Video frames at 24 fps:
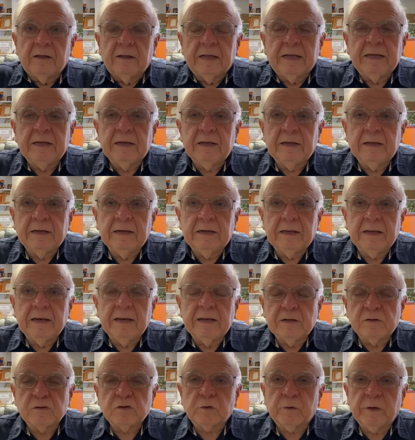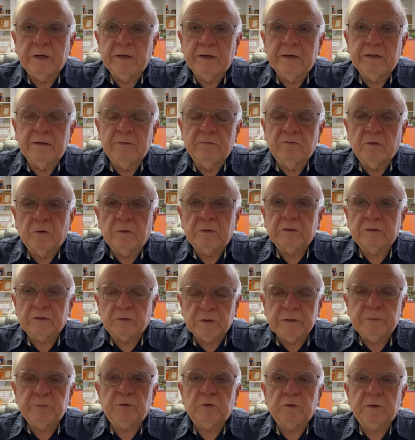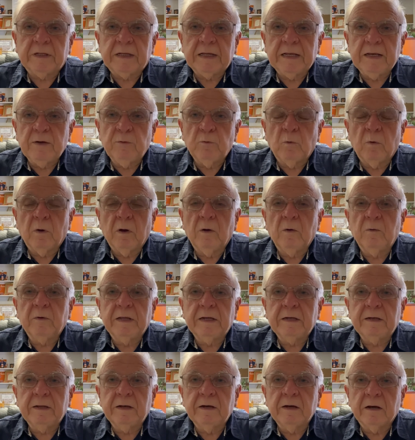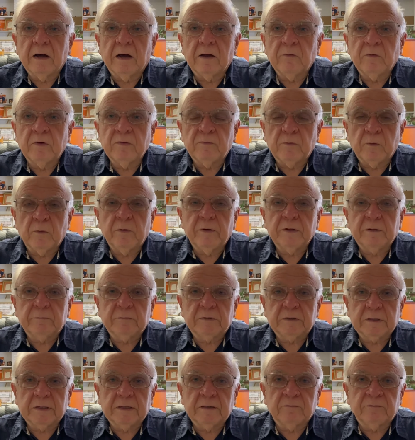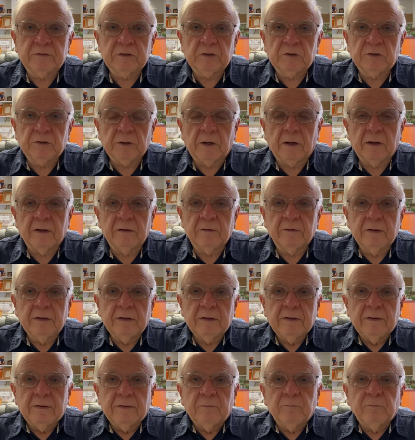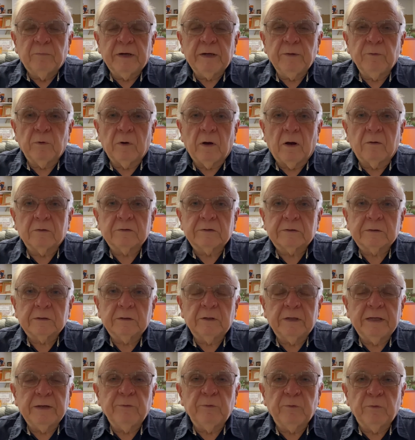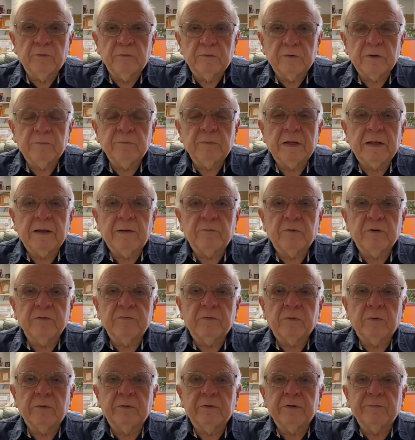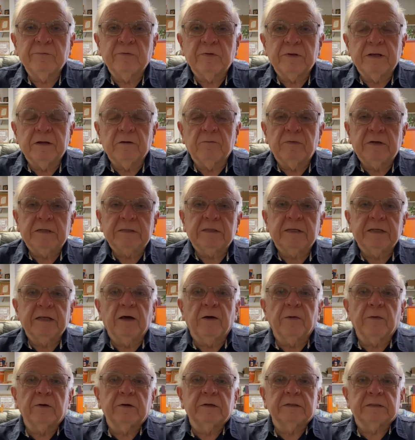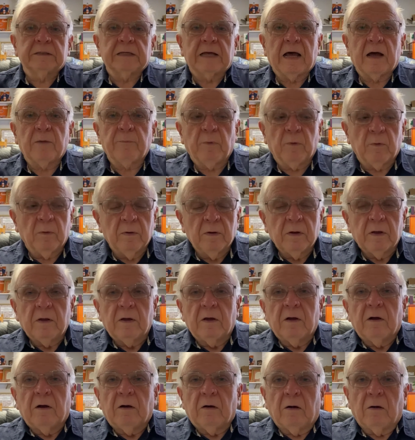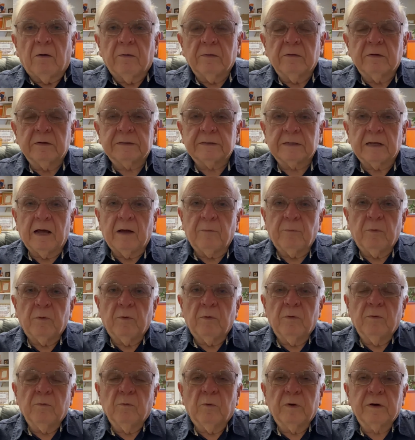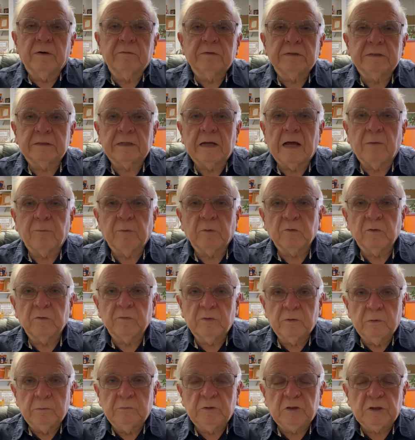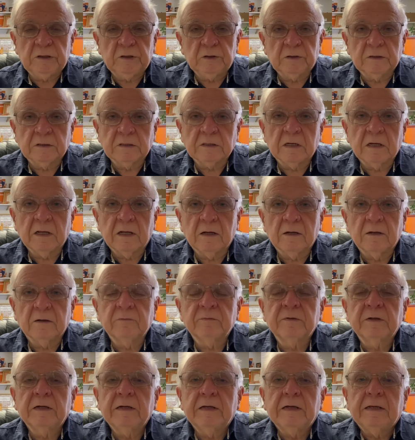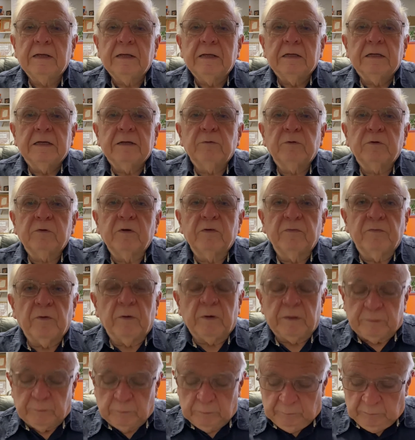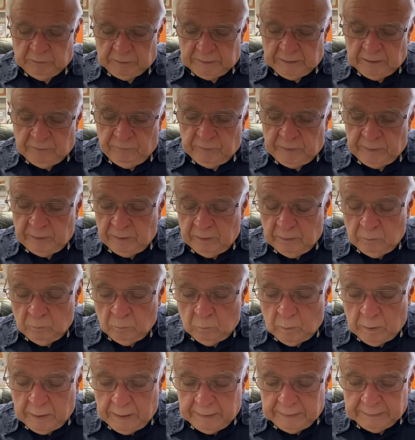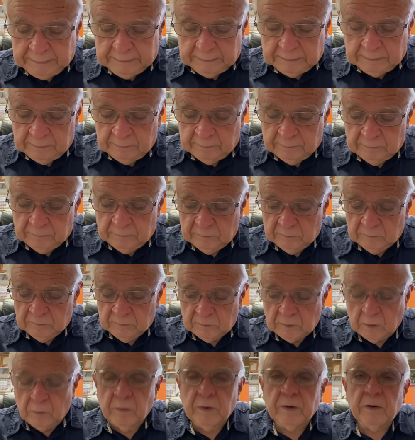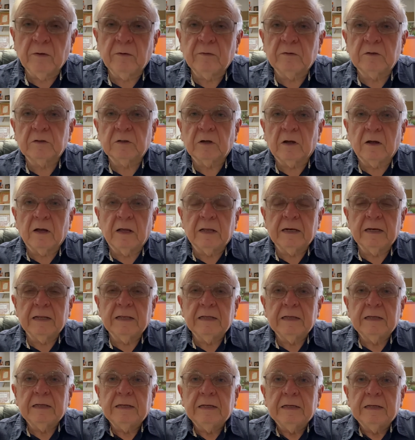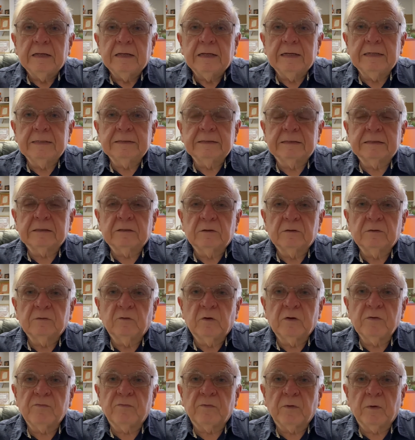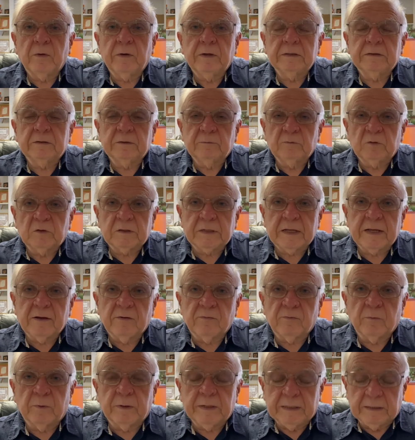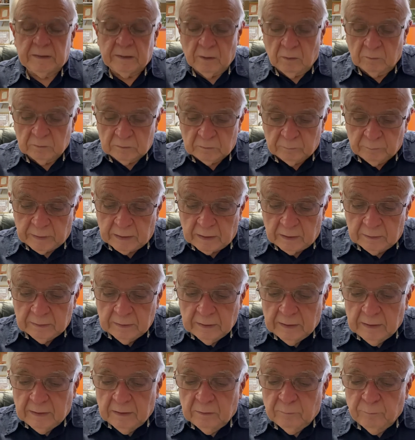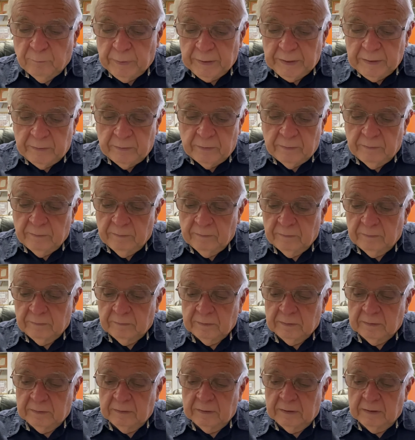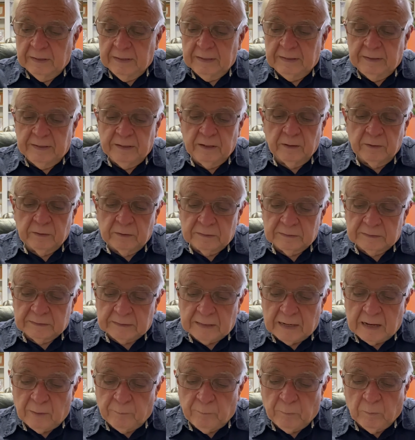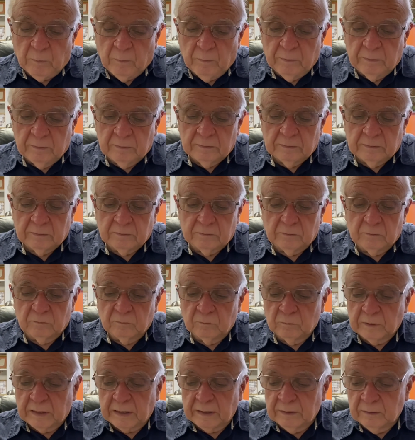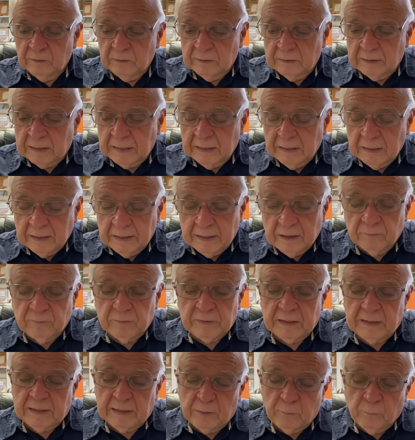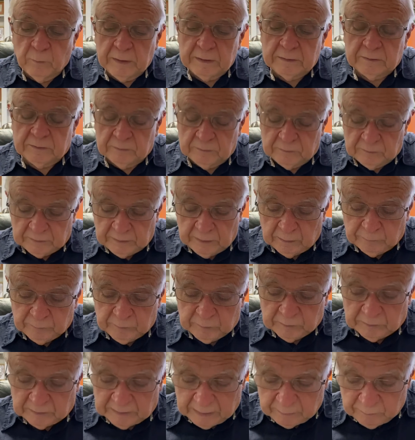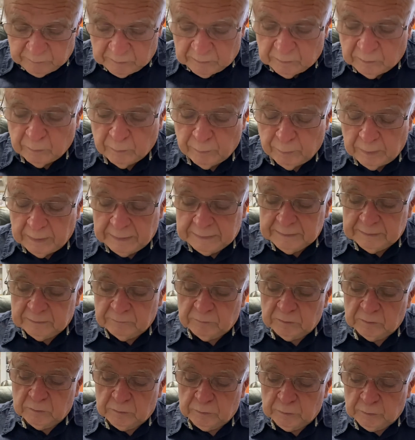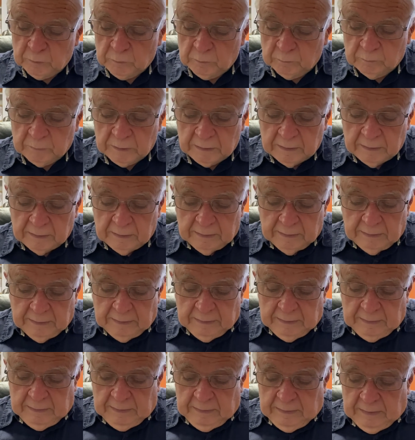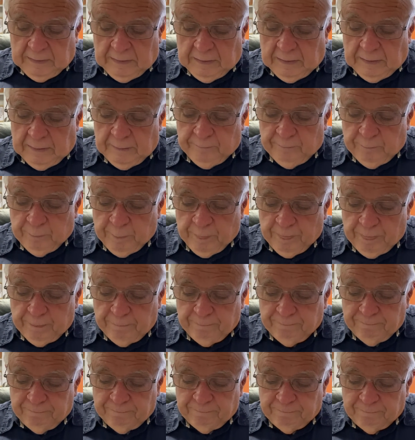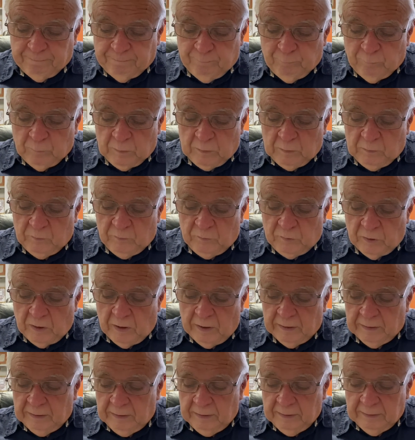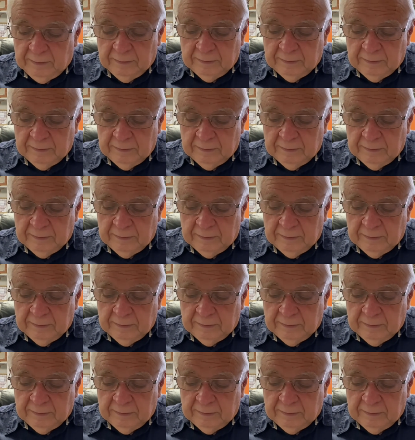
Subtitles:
in the scripture that he wrote, he did not refer to himself as John, but he would sometimes refer to himself as the other disciple, or the disciple, one of the disciples of whom Jesus loved. He would refer to himself in other ways. So here John is referring to himself when he talks about Peter and the other disciple. They left and they went to the sepulchre, the place of the tomb. John,